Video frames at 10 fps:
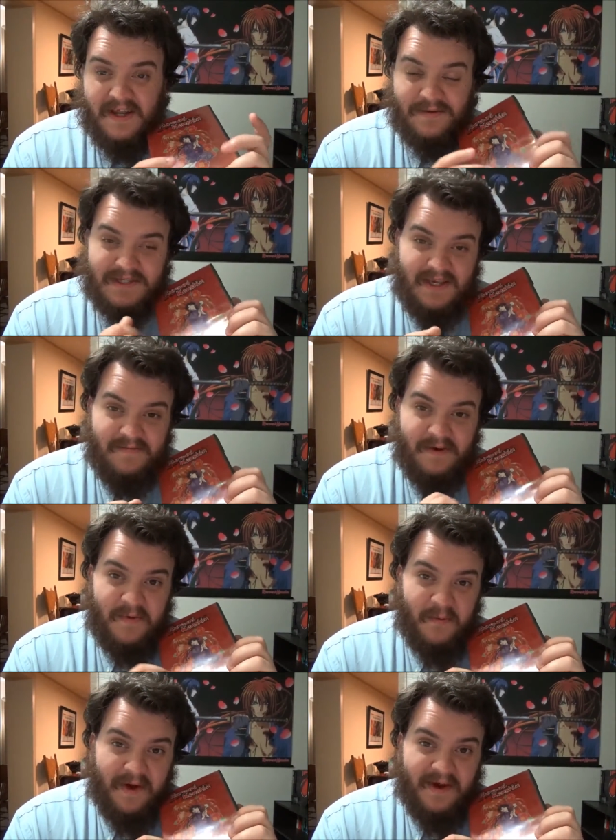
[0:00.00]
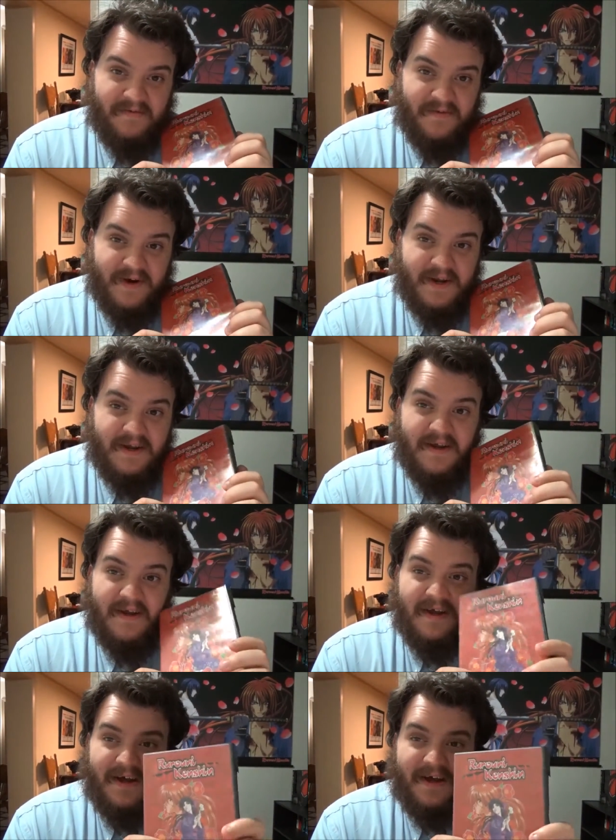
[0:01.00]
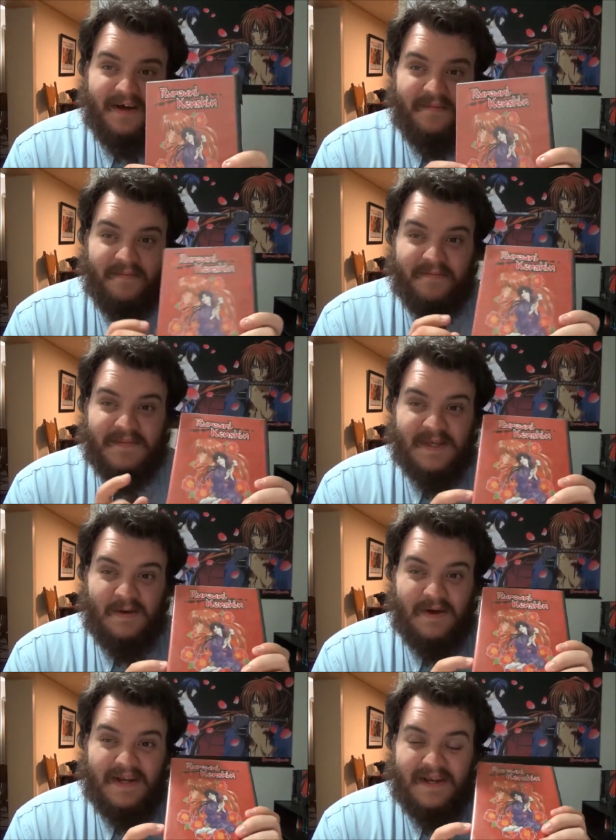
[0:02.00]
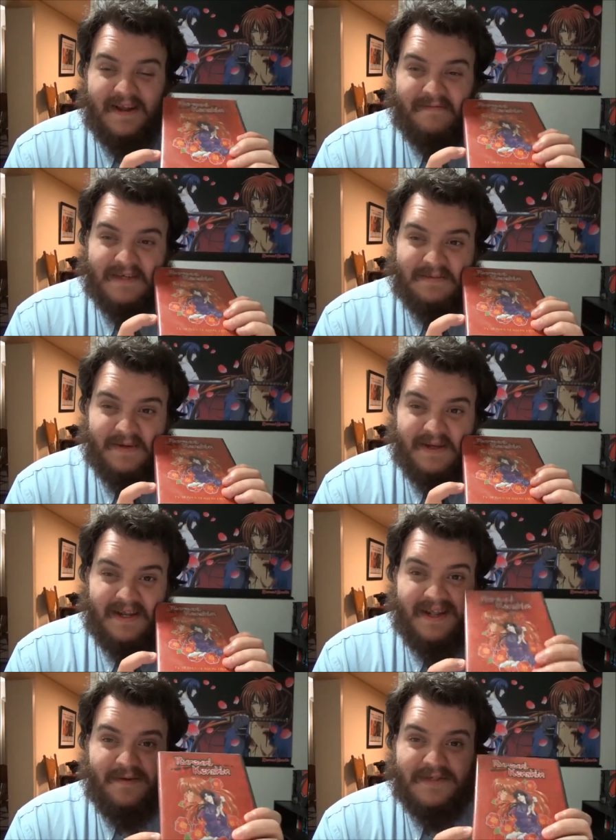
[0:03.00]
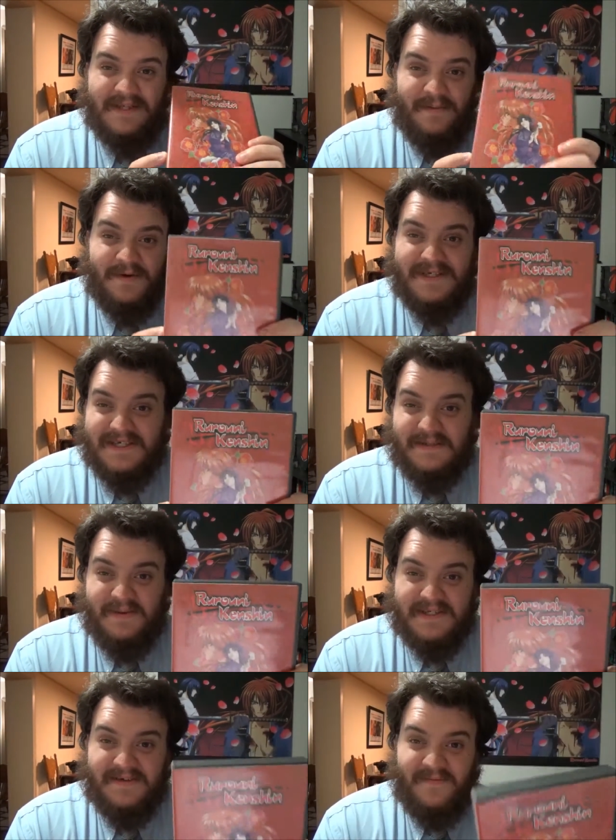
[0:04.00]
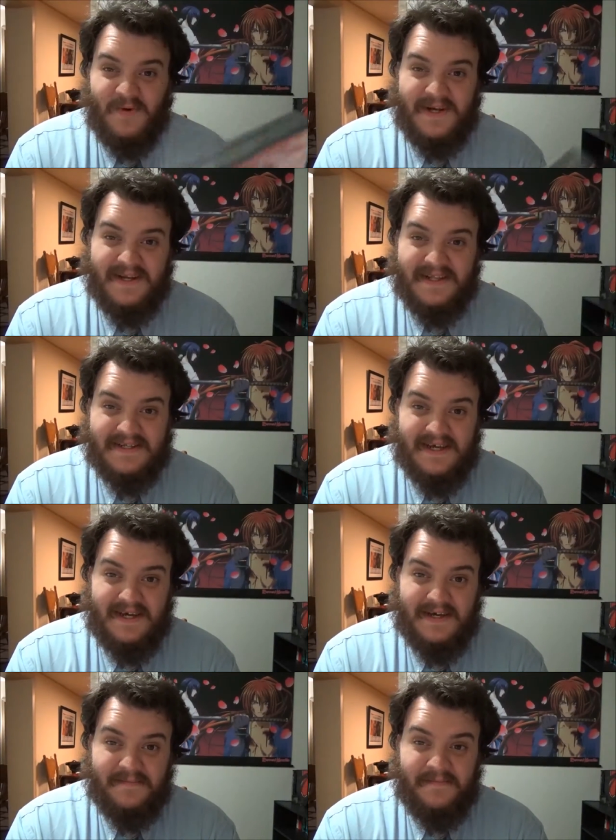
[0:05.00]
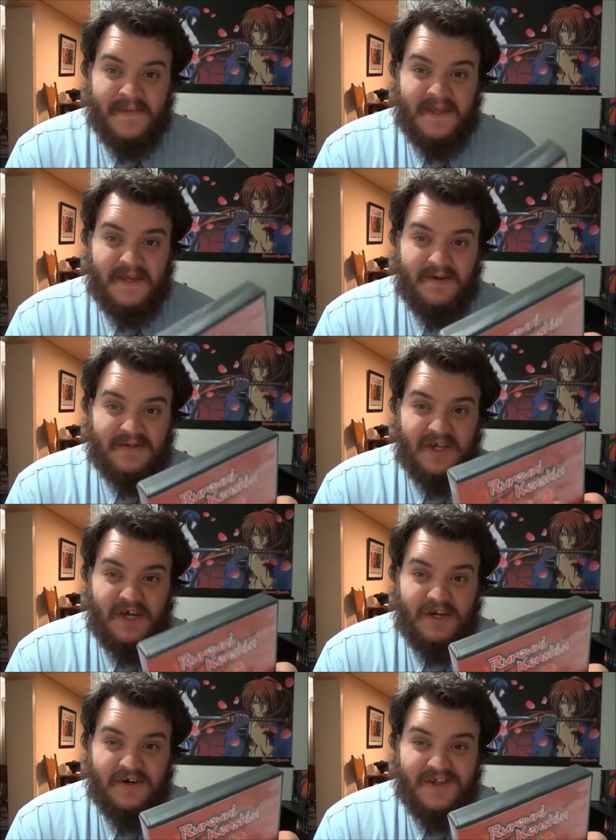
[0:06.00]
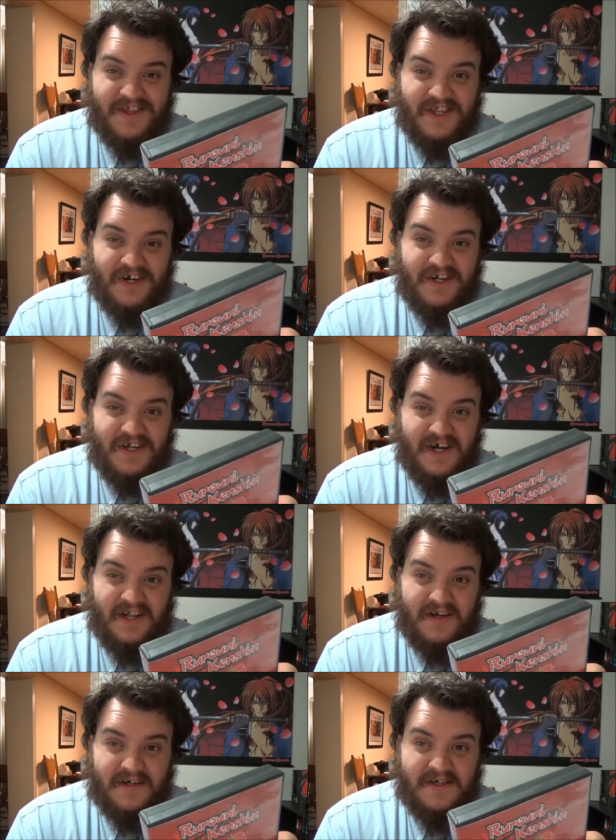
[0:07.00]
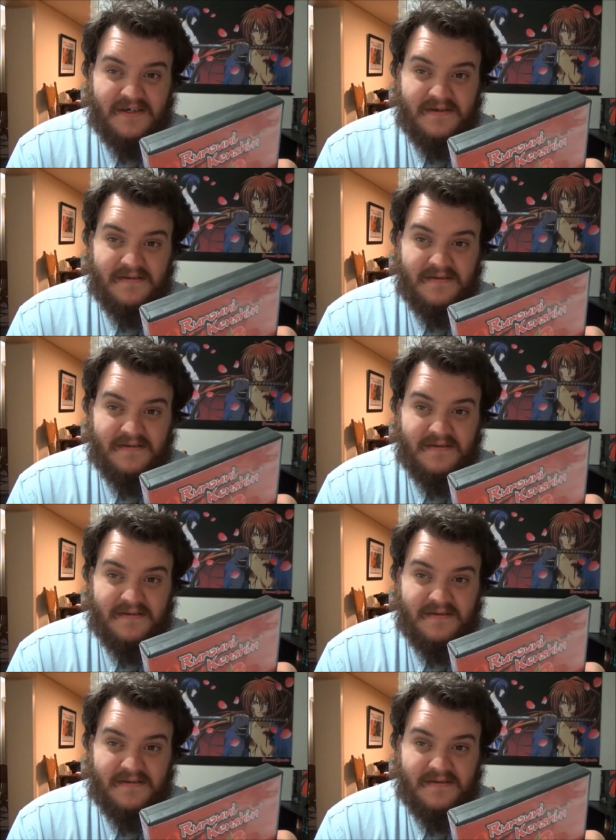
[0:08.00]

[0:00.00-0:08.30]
It was given to me by a friend, so I didn't have to spend. And that was the most expensive one at the time. It was $130.